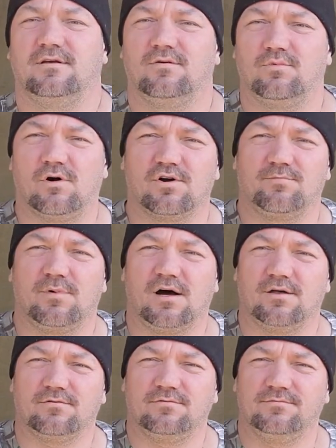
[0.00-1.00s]
water
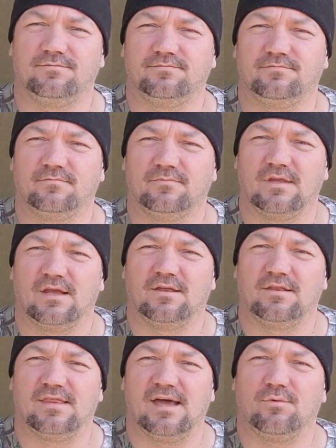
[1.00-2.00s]
bottle.
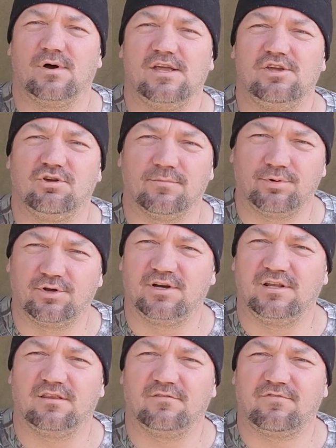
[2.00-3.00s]
That way you can put it
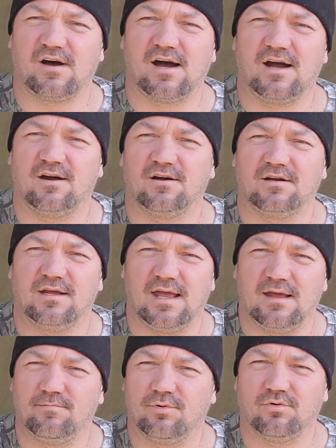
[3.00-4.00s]
in the fire
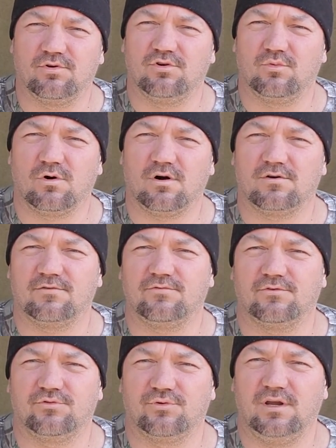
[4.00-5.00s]
and boil your water for
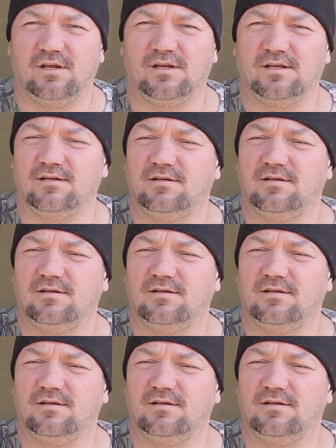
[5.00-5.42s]
treating it.